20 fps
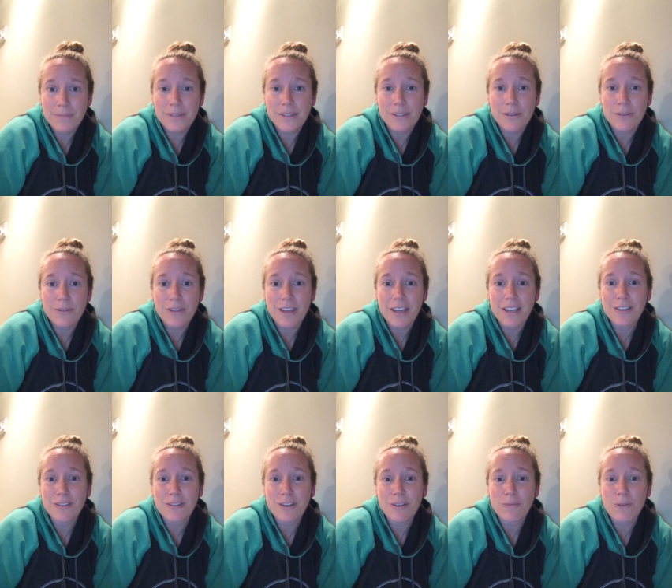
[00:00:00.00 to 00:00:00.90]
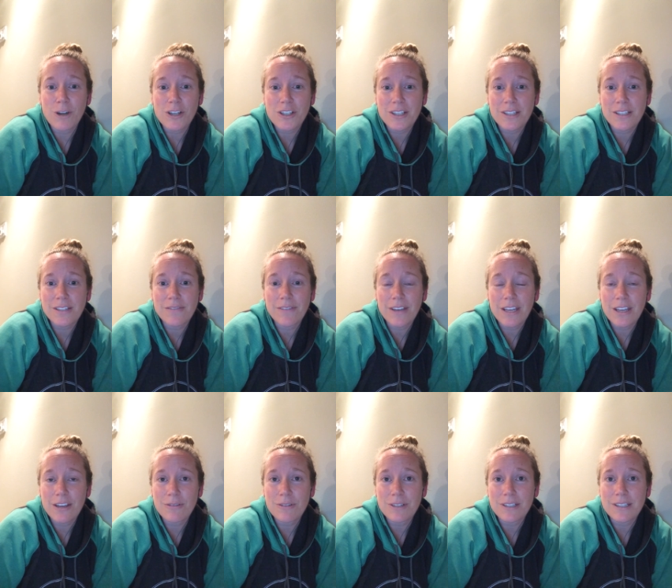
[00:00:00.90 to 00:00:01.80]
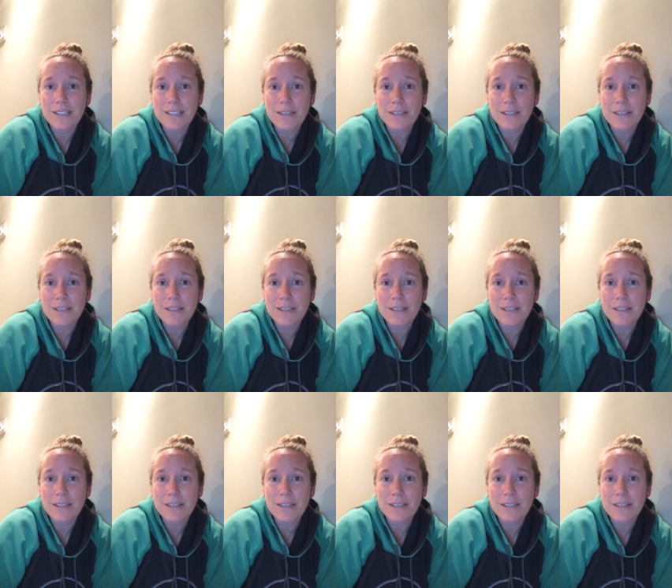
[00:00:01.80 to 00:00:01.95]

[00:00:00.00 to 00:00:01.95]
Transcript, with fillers: so that you can watch this video and